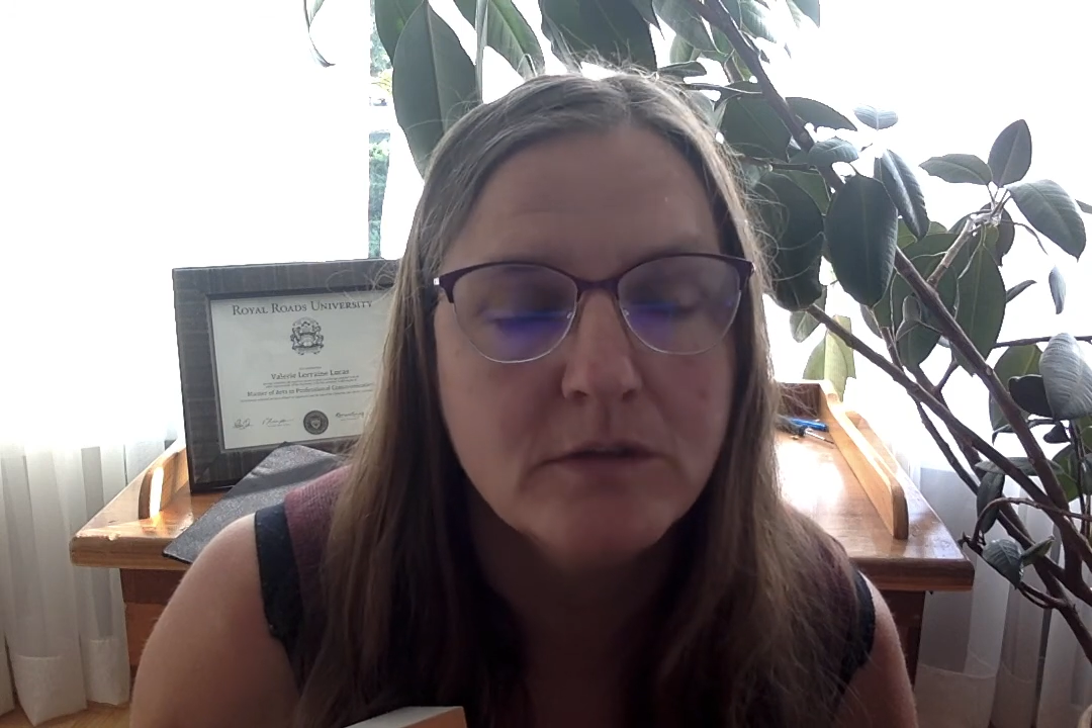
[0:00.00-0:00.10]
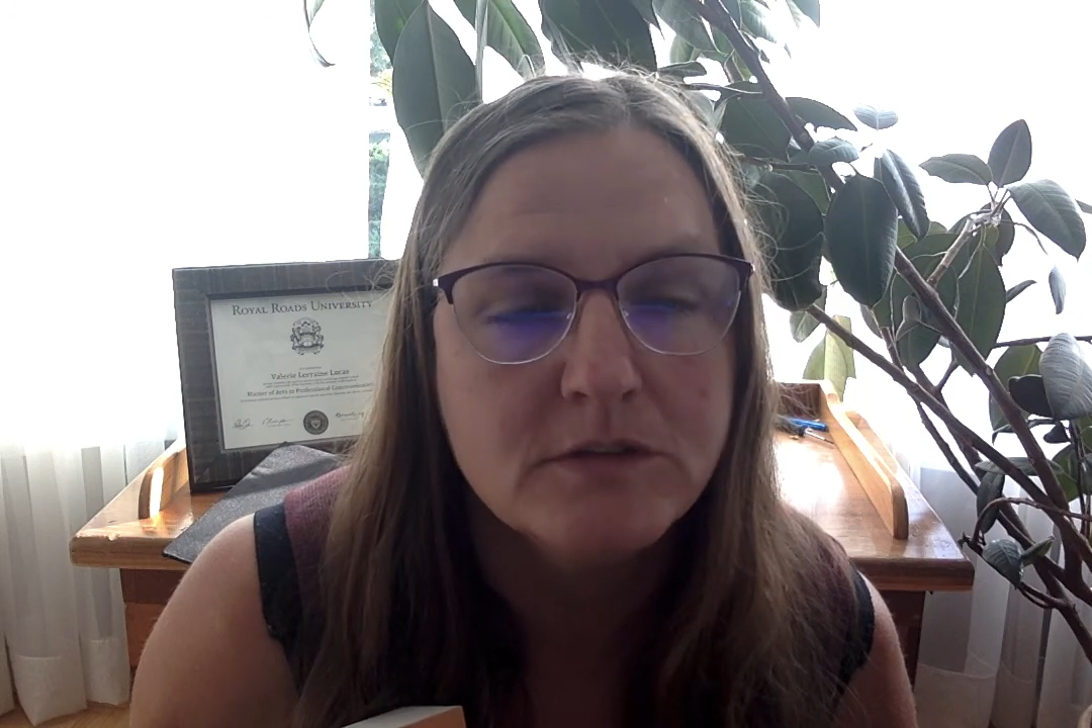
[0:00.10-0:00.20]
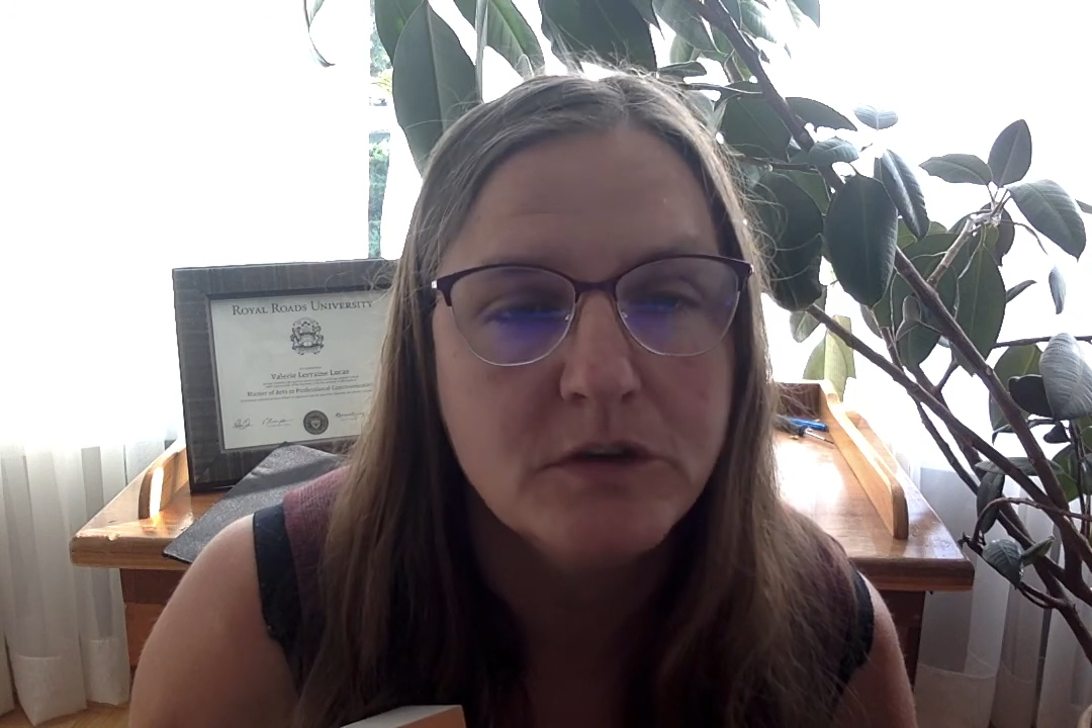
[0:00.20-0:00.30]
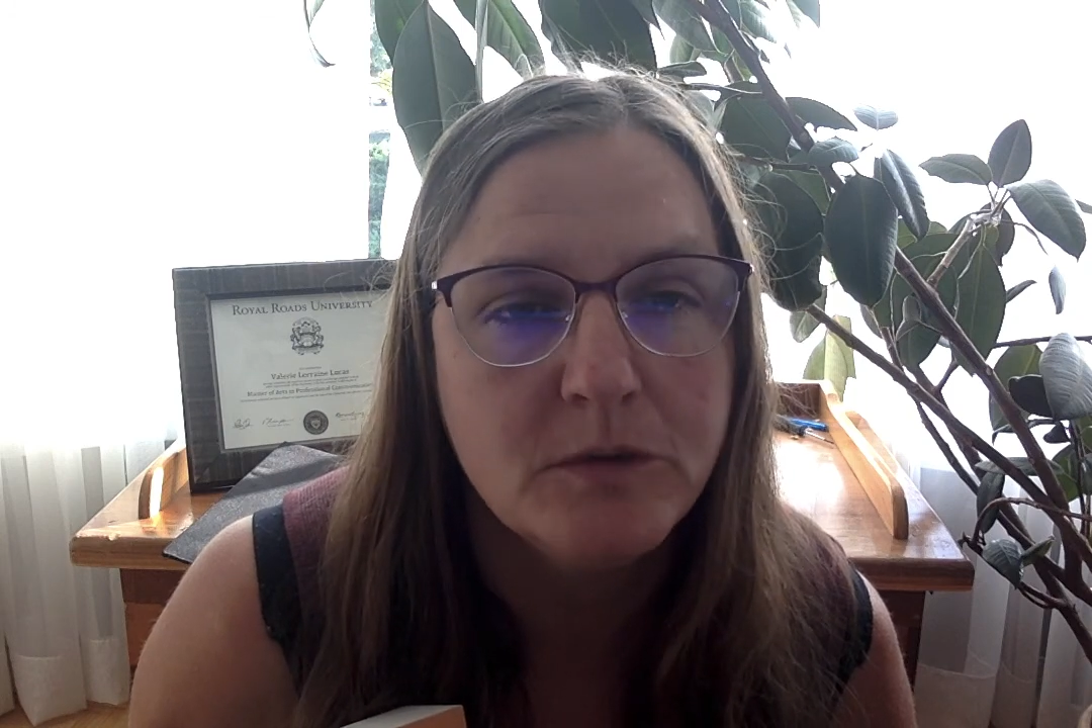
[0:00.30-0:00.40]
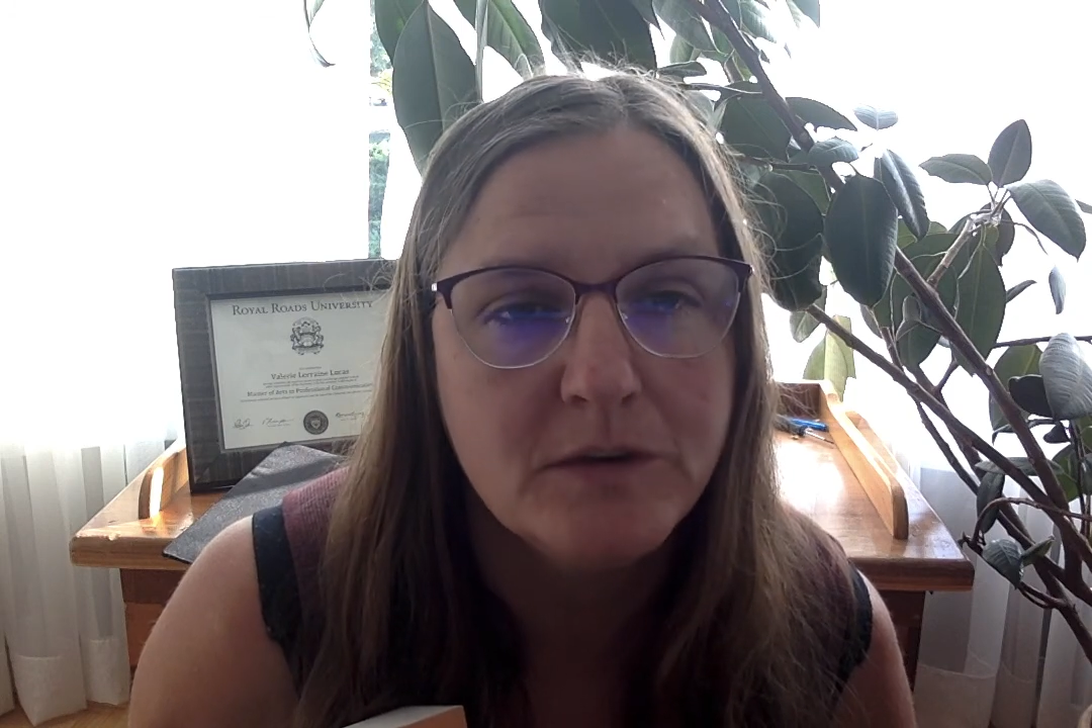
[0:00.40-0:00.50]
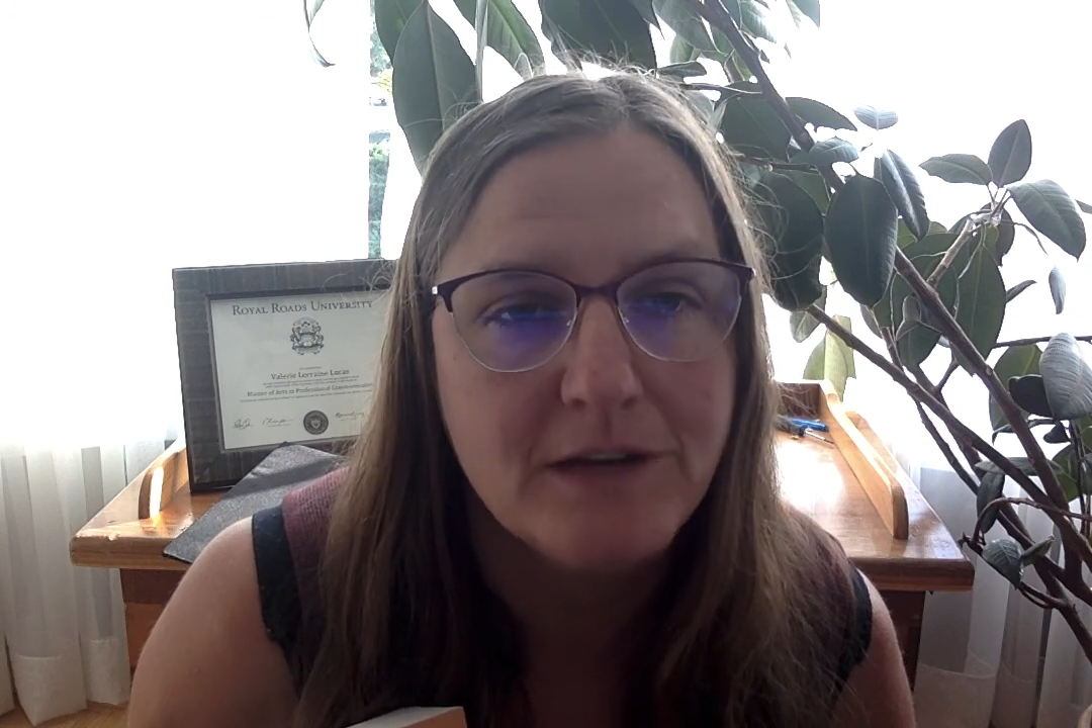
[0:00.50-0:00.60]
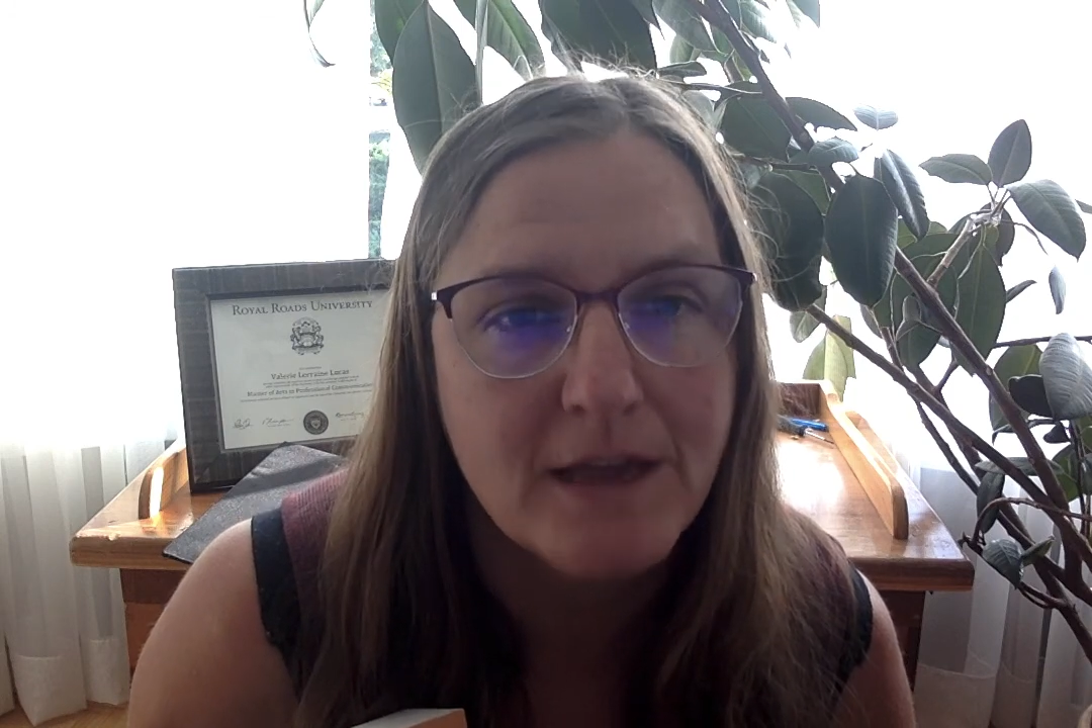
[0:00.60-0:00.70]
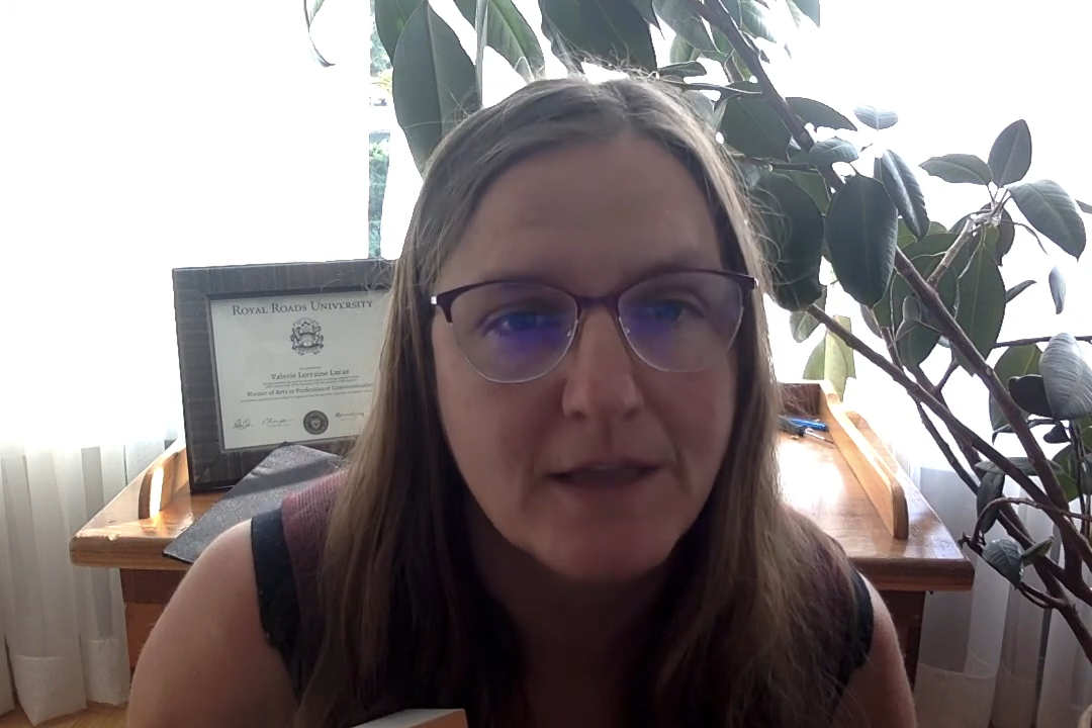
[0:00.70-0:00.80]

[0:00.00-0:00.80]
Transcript: So you would take